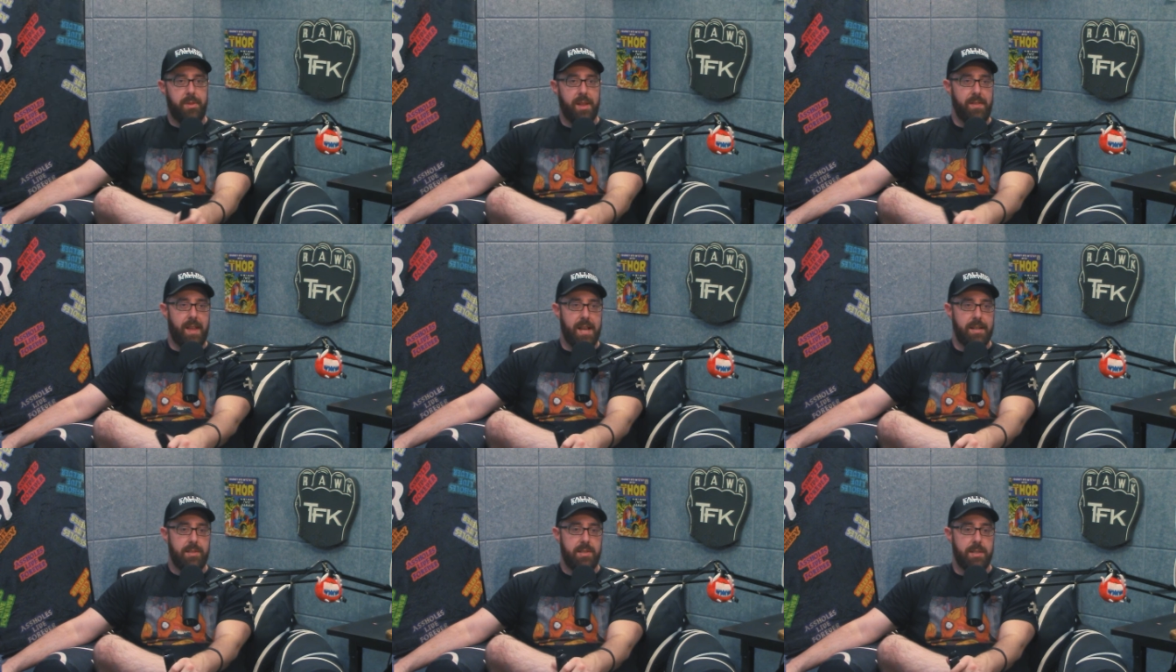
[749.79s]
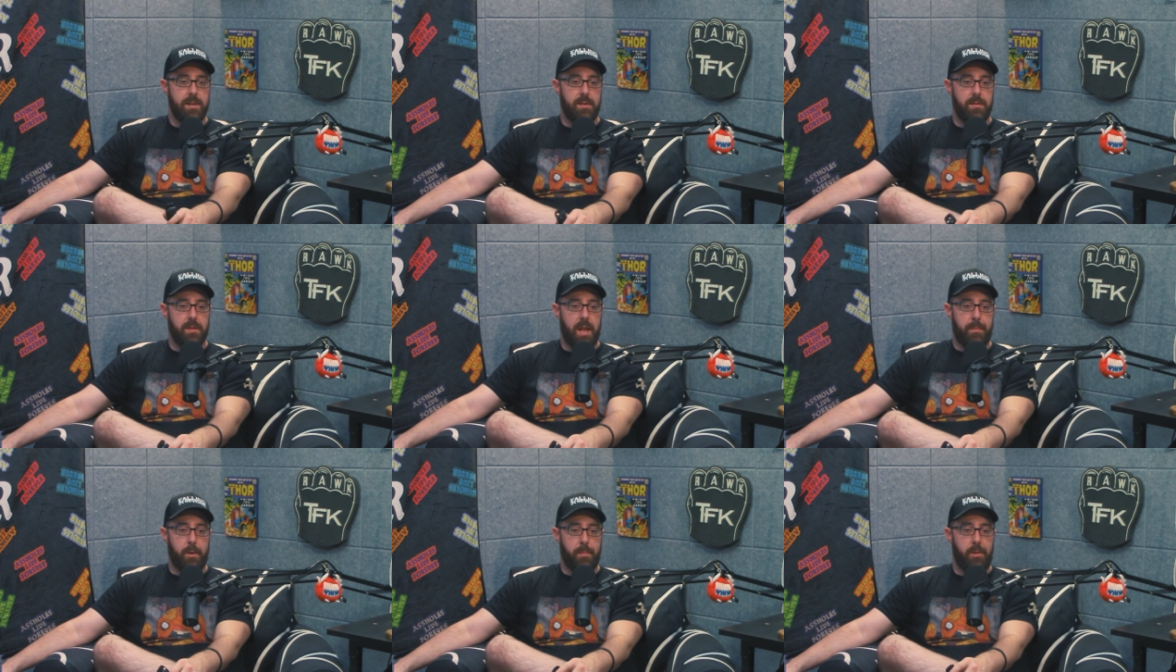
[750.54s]
thing that still
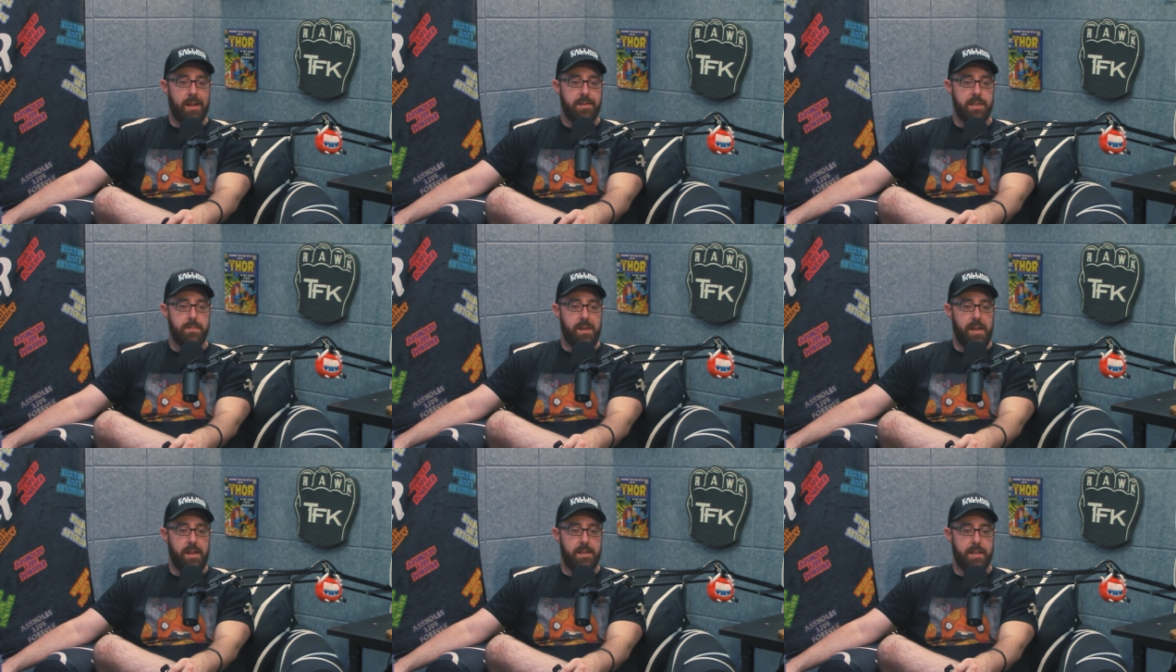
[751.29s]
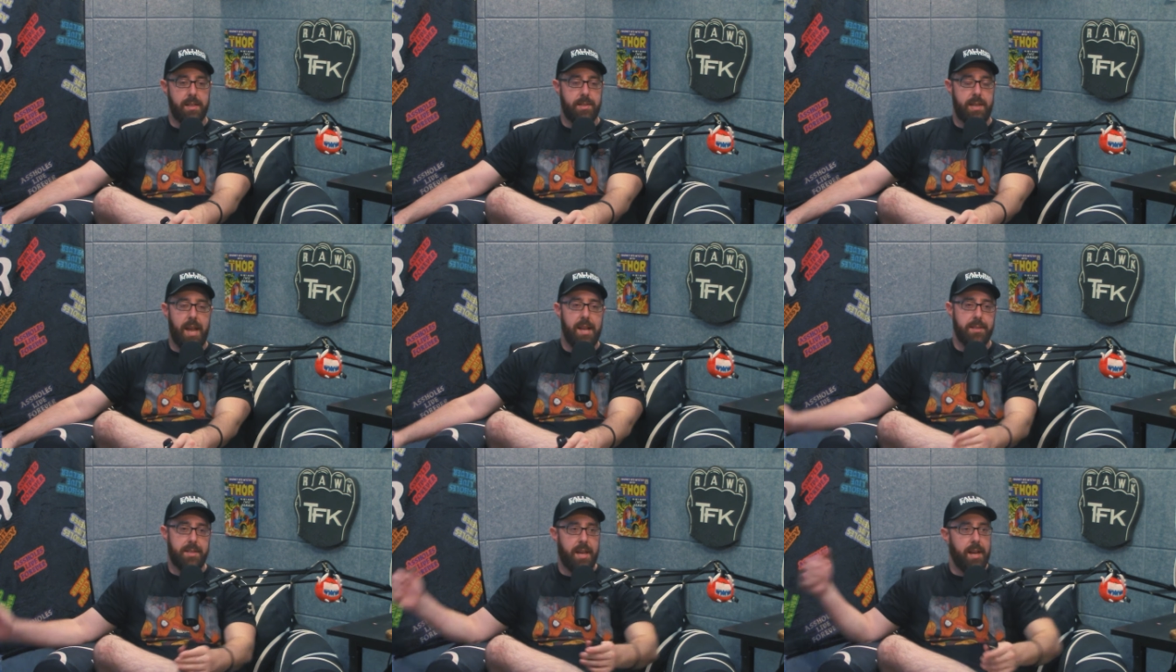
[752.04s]
like perplexes me to this day
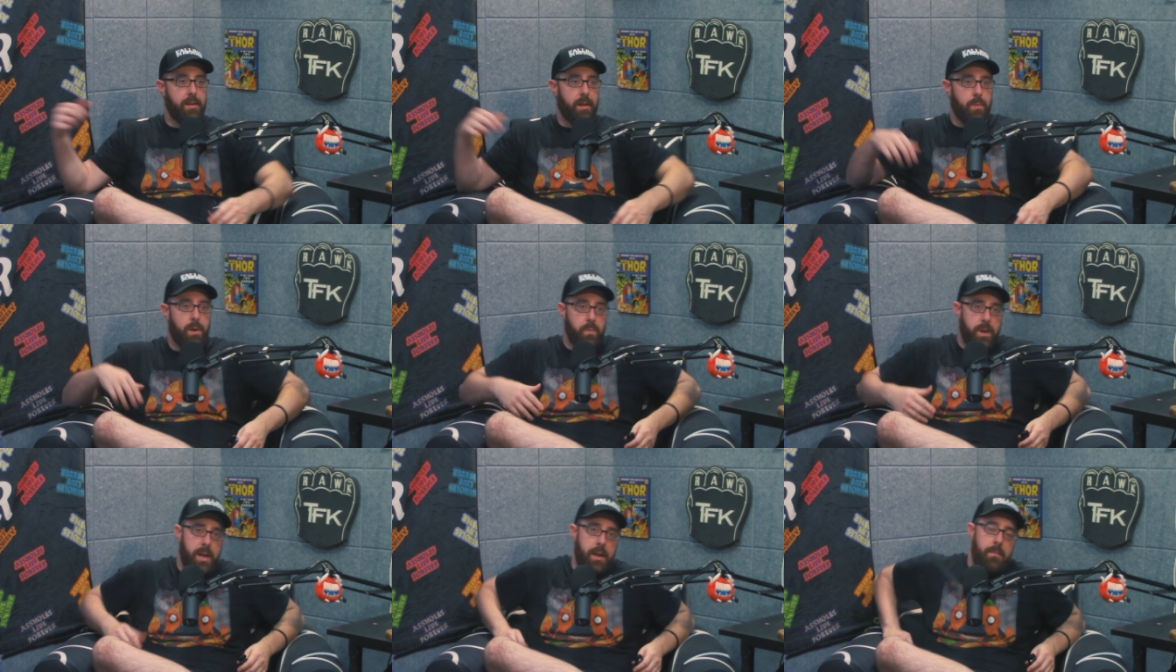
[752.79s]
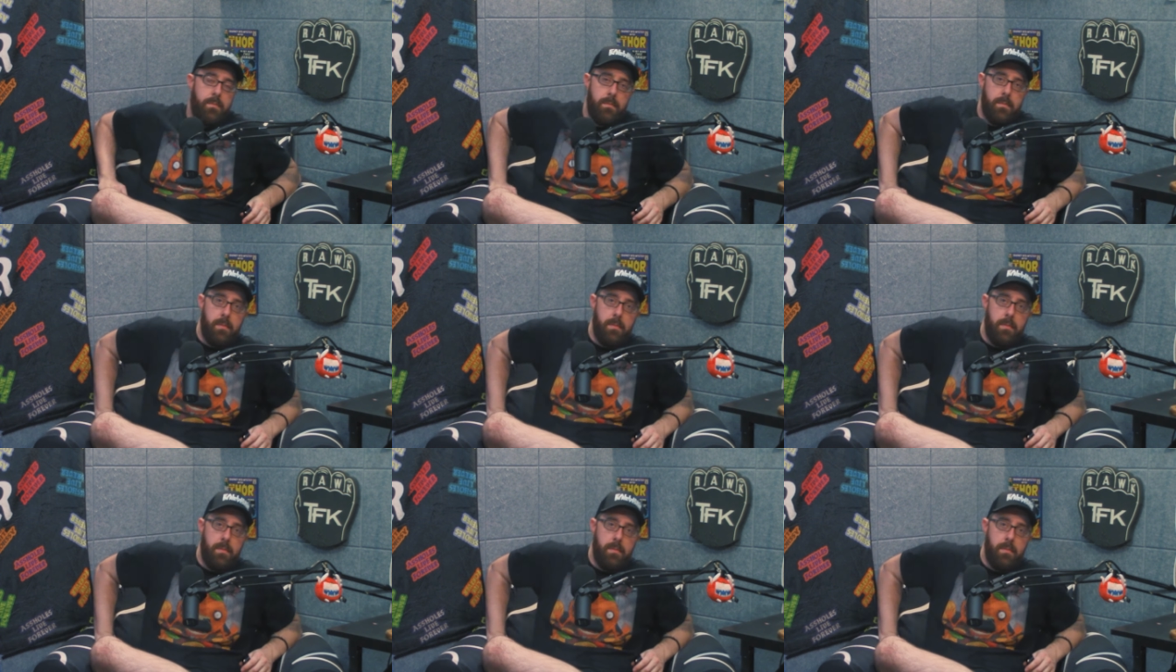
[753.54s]
is that you know like when we